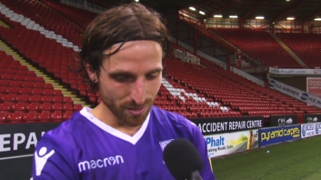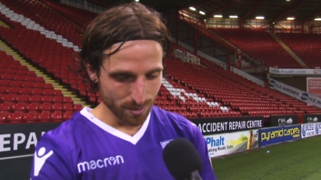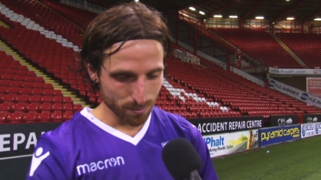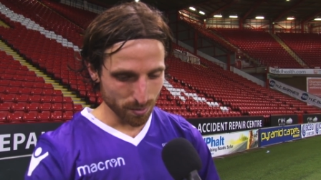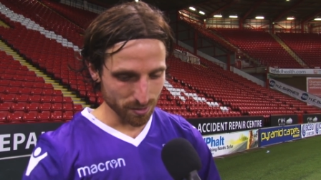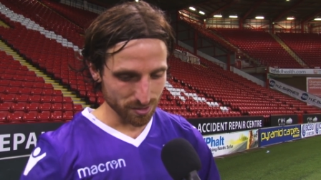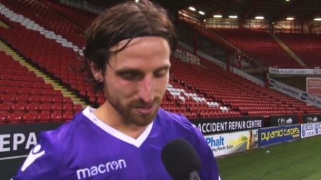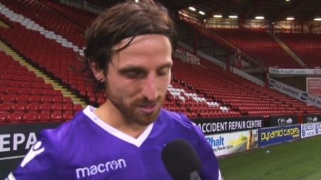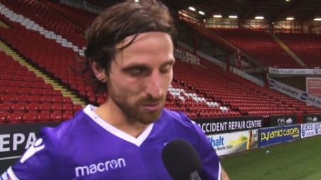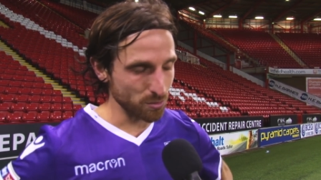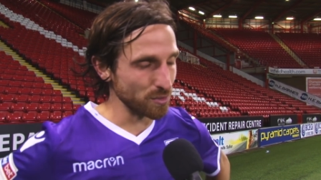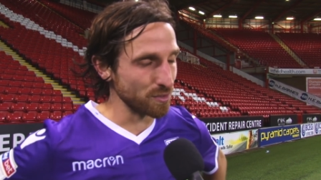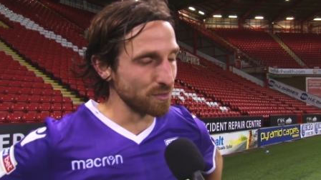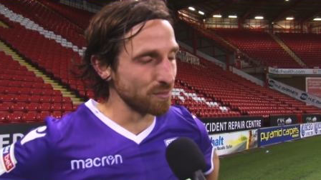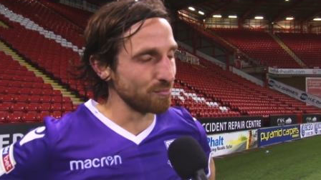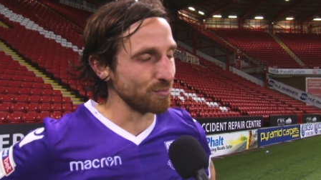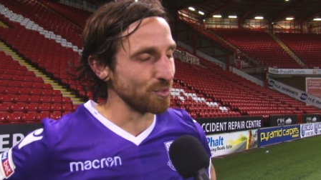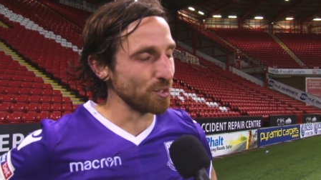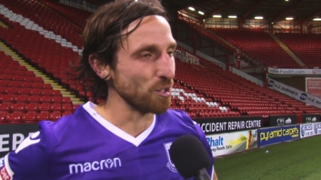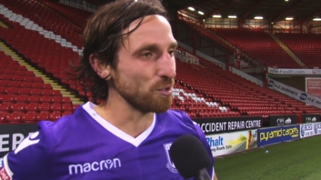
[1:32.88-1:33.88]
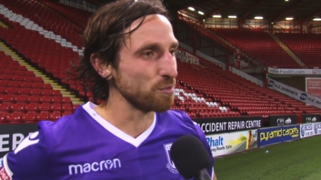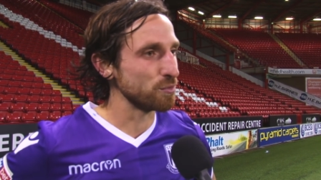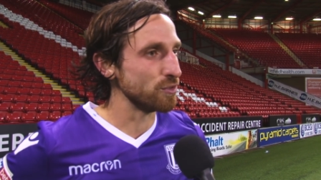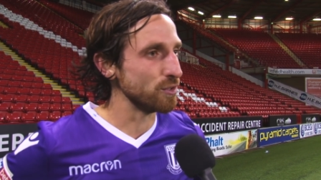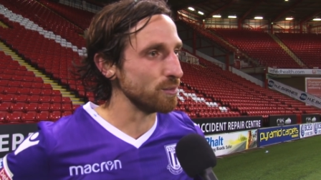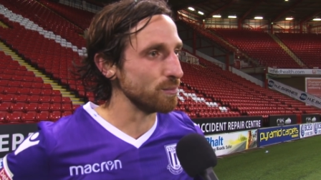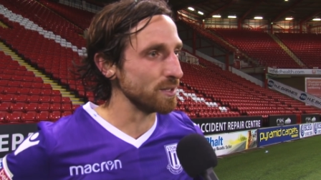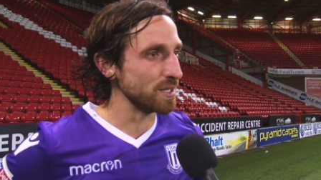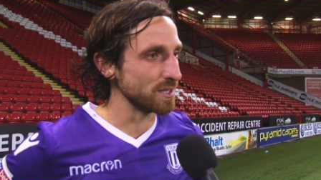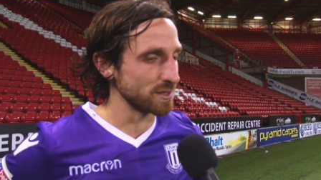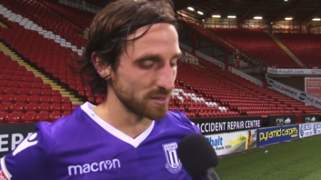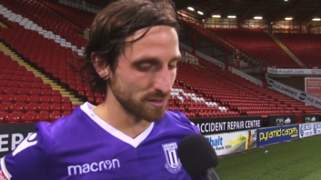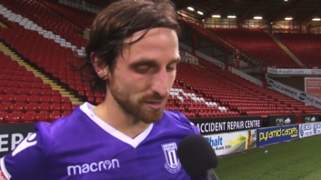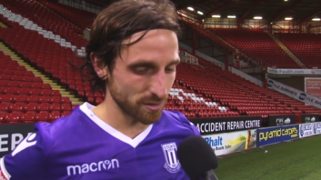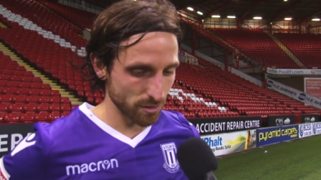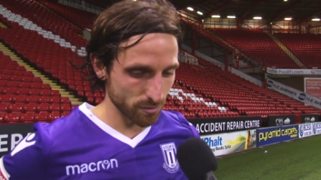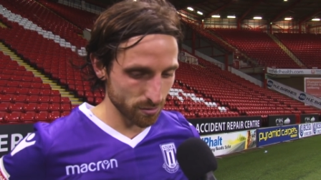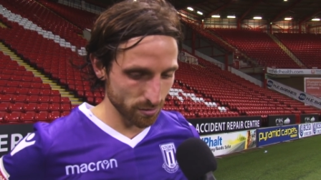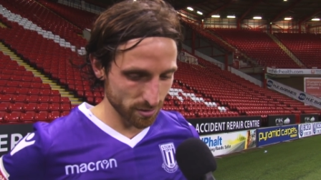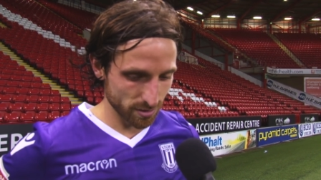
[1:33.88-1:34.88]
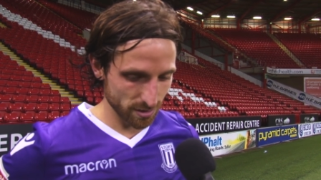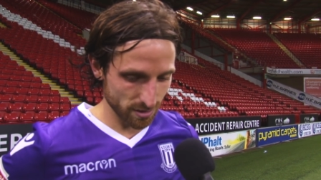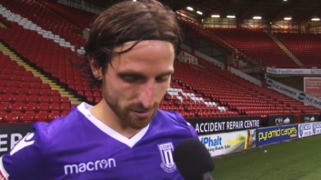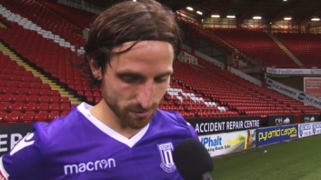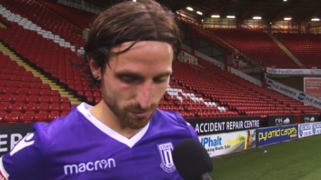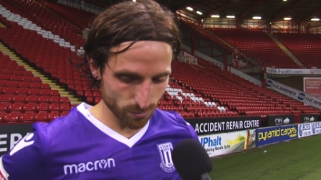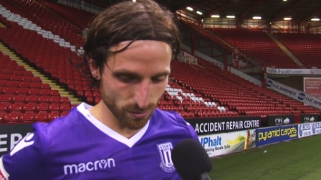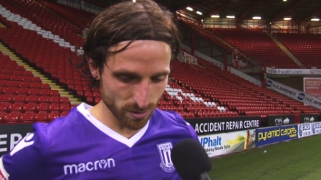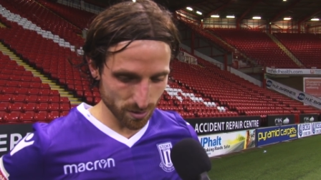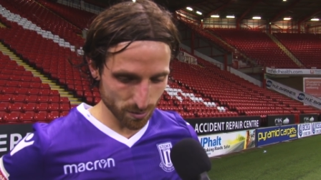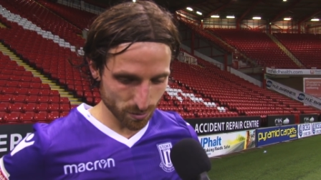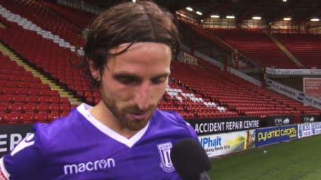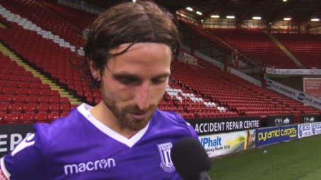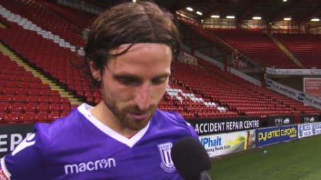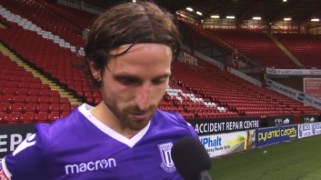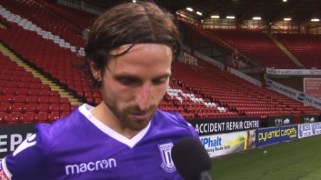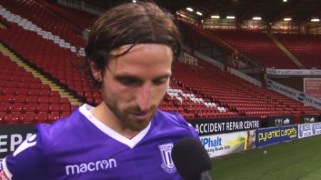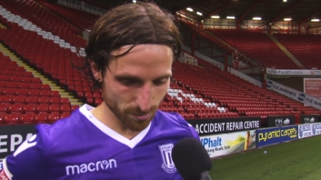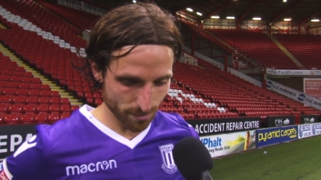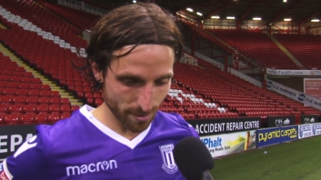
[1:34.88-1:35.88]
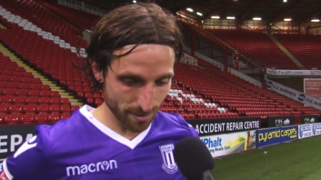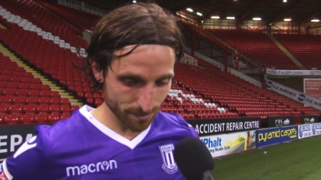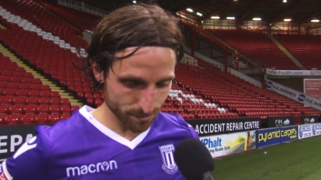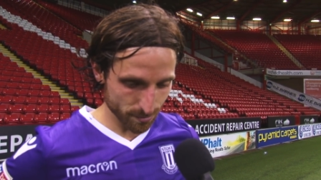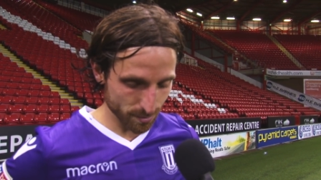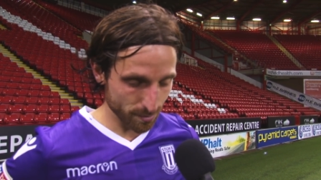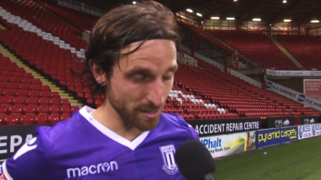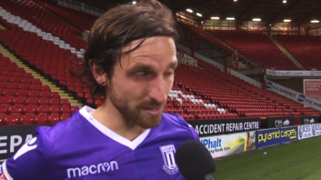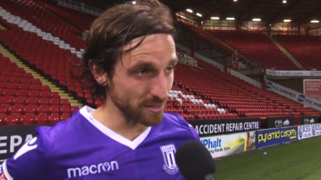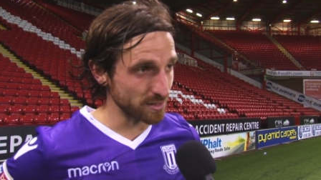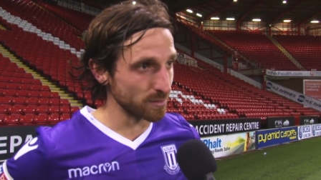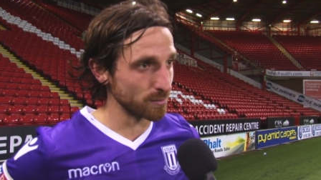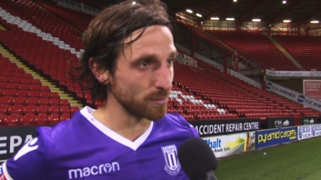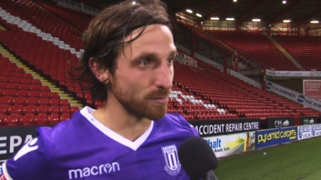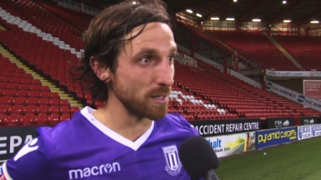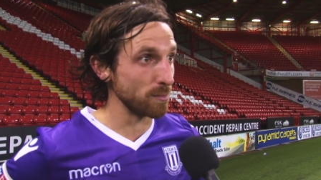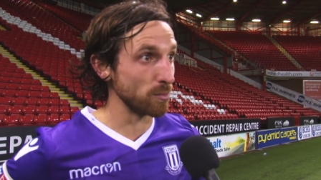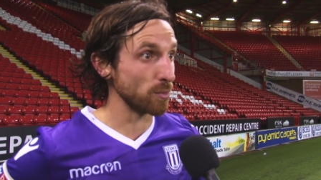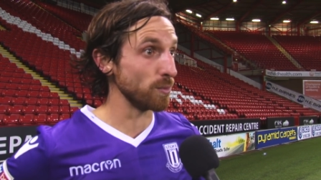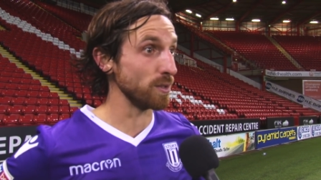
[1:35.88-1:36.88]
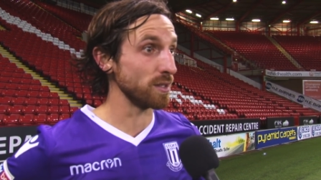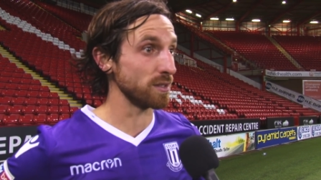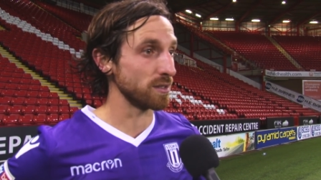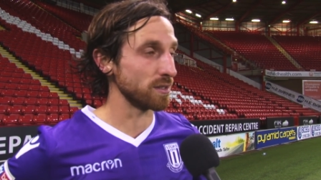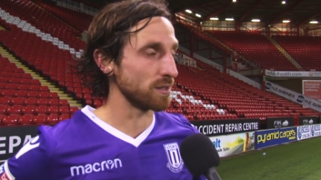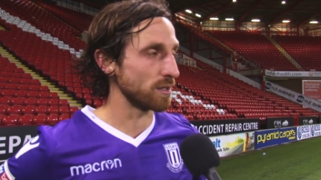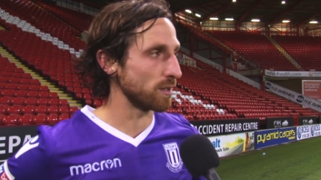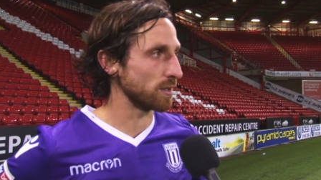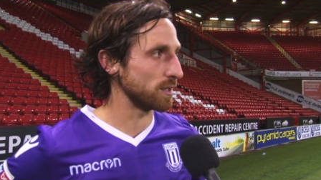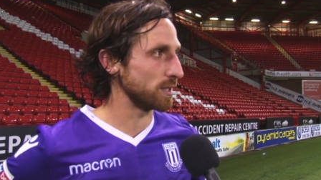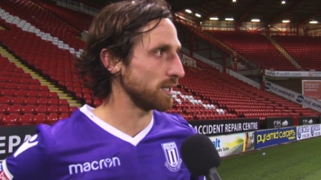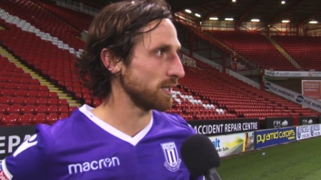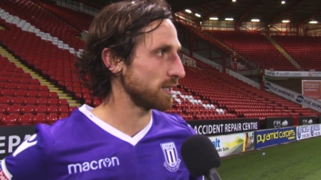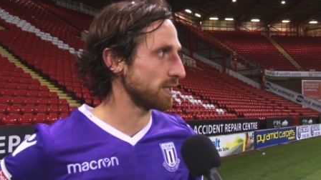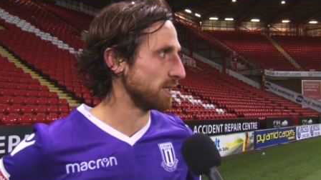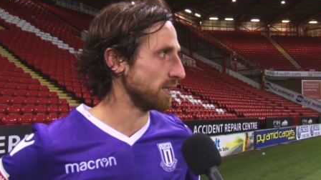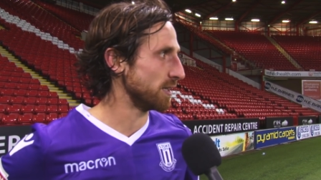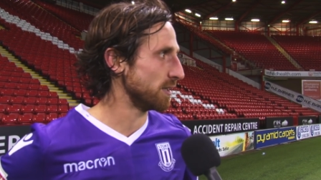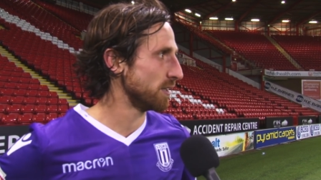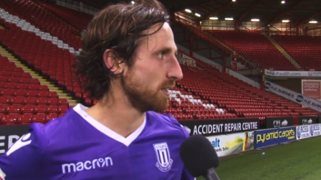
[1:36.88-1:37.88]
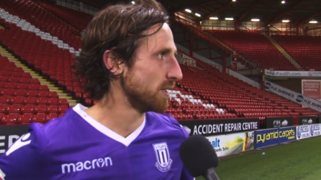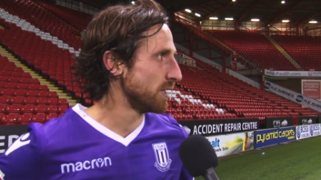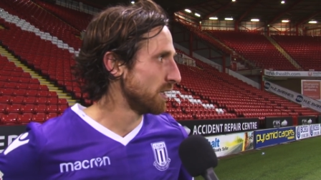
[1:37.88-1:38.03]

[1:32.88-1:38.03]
but still with you know a few minutes to go, you think we're the ones with the me- momentum. Maybe we can go and nick it.